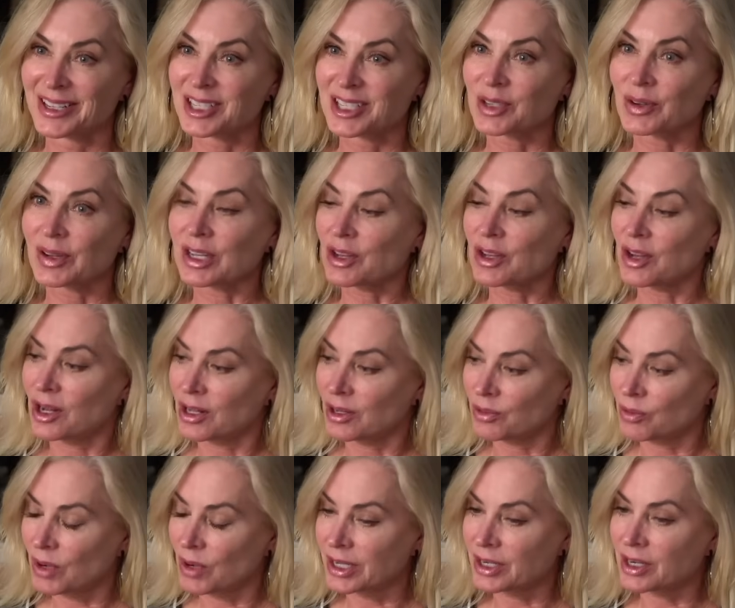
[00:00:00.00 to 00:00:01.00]
So I
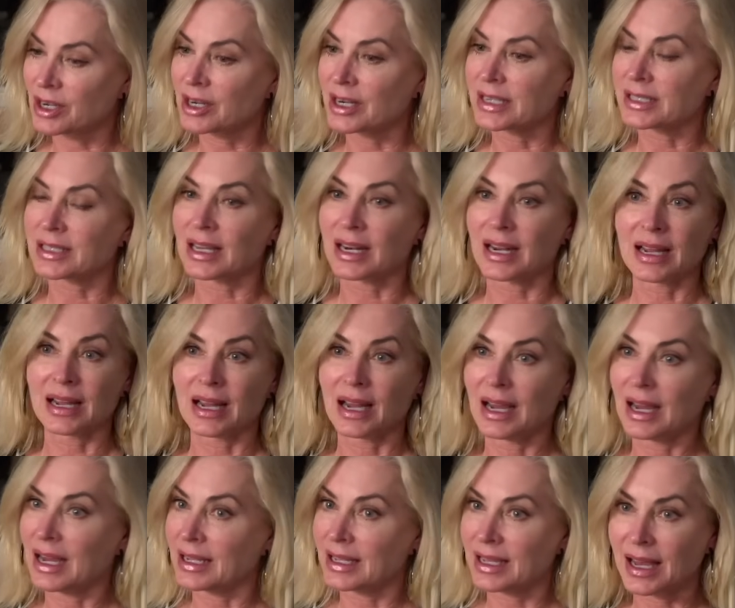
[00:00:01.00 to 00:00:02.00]
called YNR. I said,
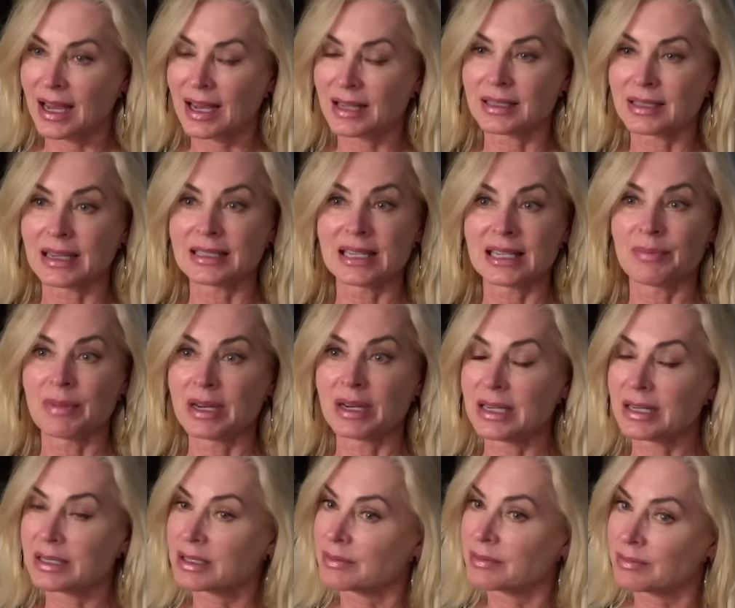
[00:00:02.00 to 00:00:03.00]
I can't. I said, my
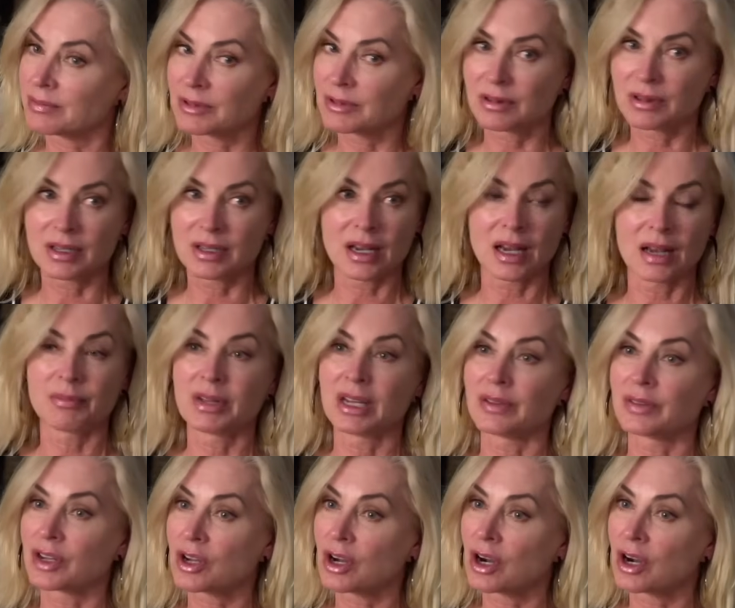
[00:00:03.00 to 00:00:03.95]
niece, come get in